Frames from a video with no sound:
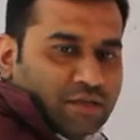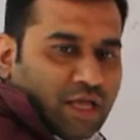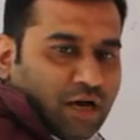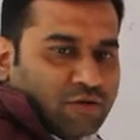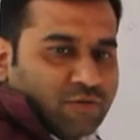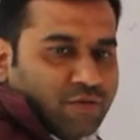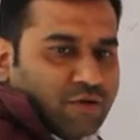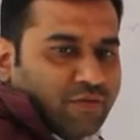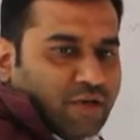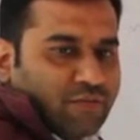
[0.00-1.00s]
The
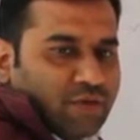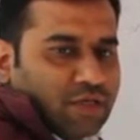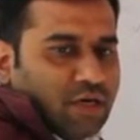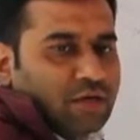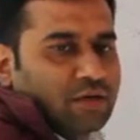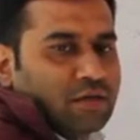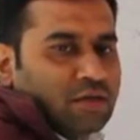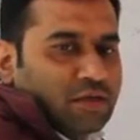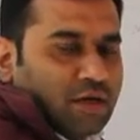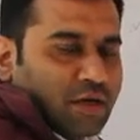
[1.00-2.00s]
output will be the
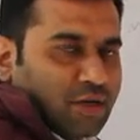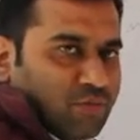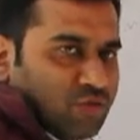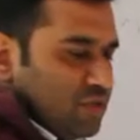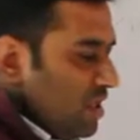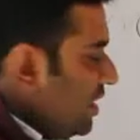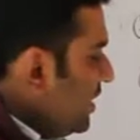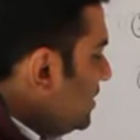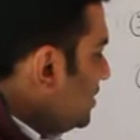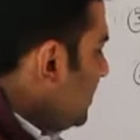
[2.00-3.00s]
remove the
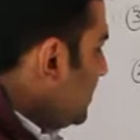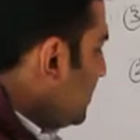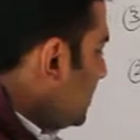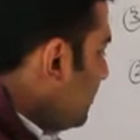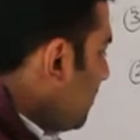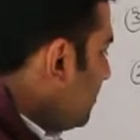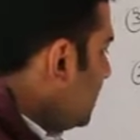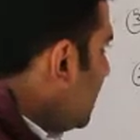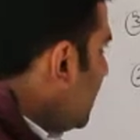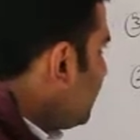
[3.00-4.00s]
leading spaces from
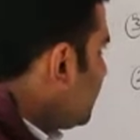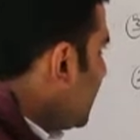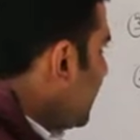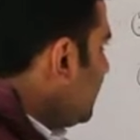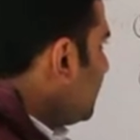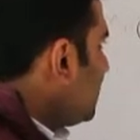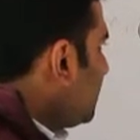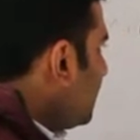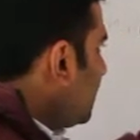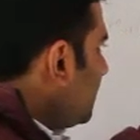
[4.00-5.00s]
the left side.
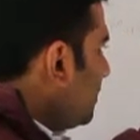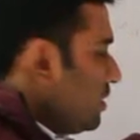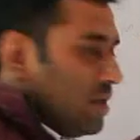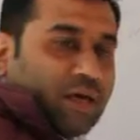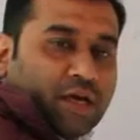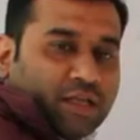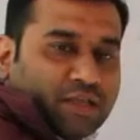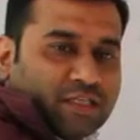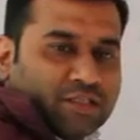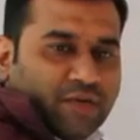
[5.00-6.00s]

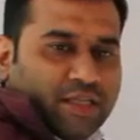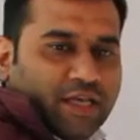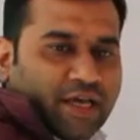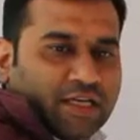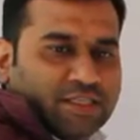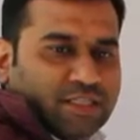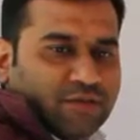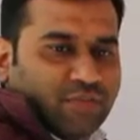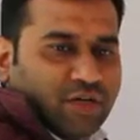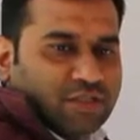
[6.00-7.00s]
In this way the
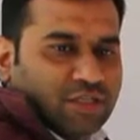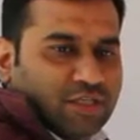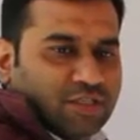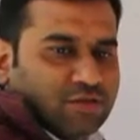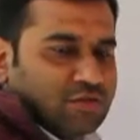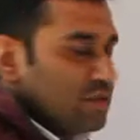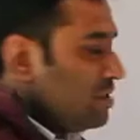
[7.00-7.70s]
LString function is used.